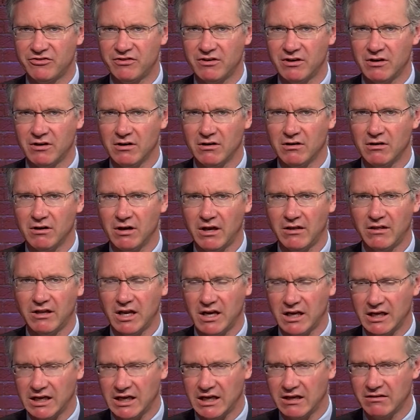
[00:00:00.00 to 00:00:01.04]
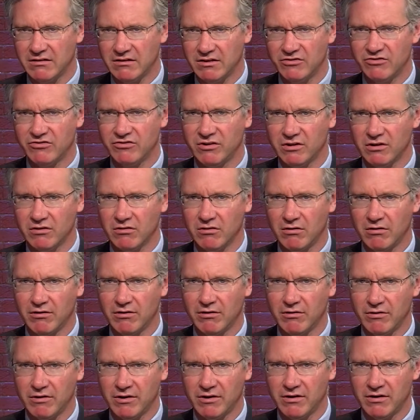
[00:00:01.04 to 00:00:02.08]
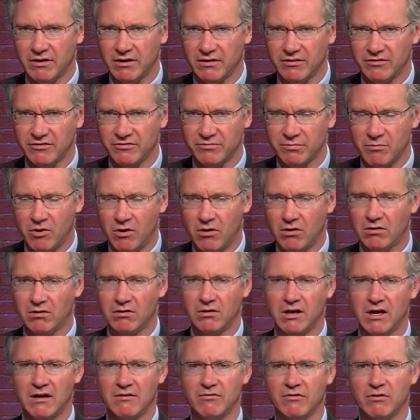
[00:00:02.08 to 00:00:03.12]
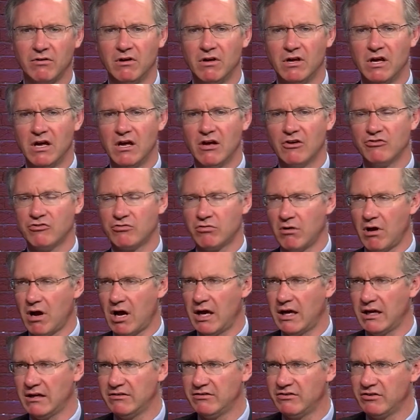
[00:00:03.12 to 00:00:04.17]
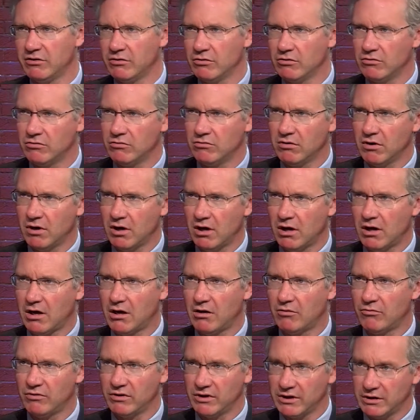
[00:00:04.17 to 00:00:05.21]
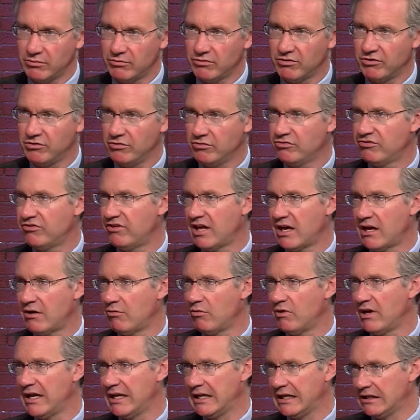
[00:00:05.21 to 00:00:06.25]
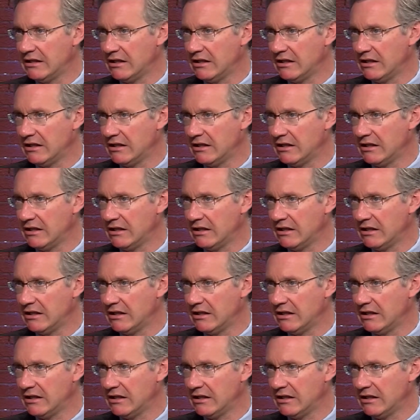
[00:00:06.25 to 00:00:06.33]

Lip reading: year, and then again this year, although at a smaller level, trying to really reduce that waiting